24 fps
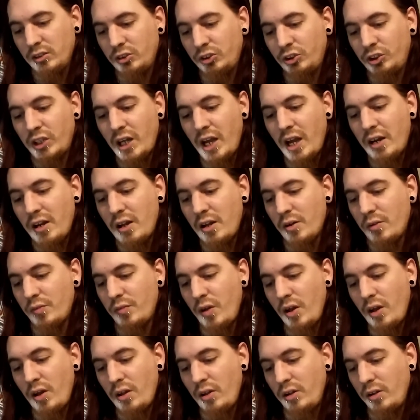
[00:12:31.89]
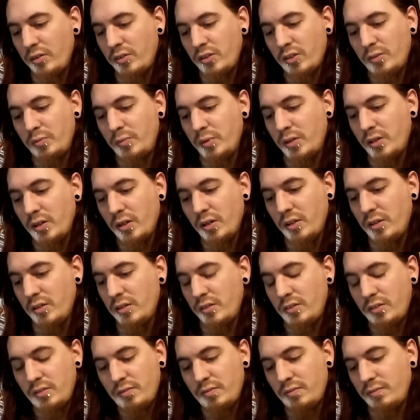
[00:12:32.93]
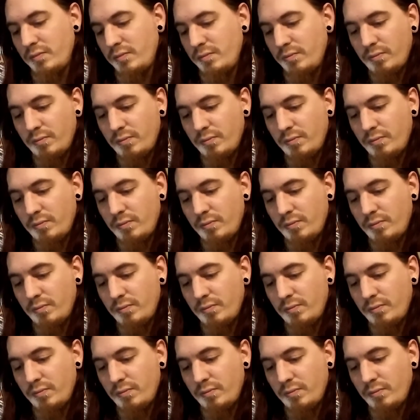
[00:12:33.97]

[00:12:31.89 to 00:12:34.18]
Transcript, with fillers: Shat Out of Hell, just because